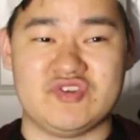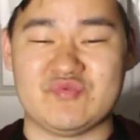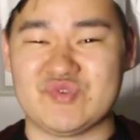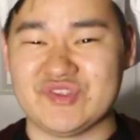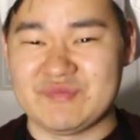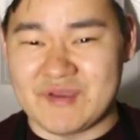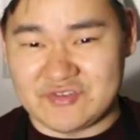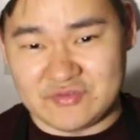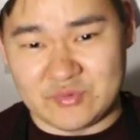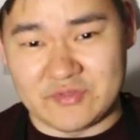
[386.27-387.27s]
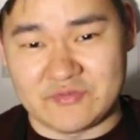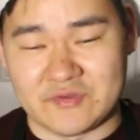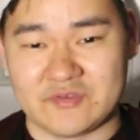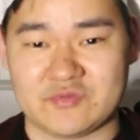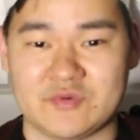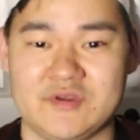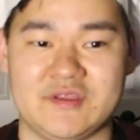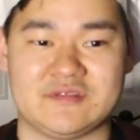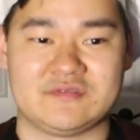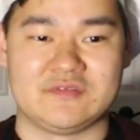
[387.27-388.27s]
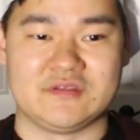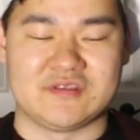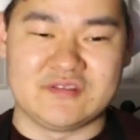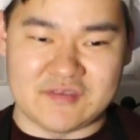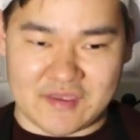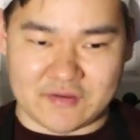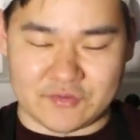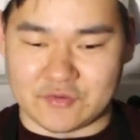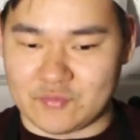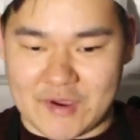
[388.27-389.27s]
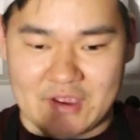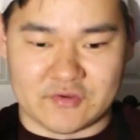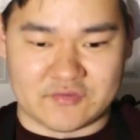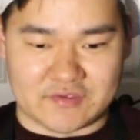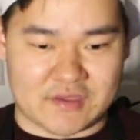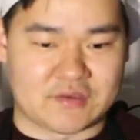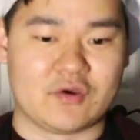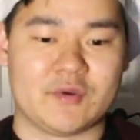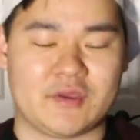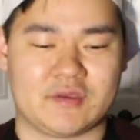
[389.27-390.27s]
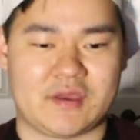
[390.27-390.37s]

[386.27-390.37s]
didn't really mesh with for this one. It did take a little while to get going.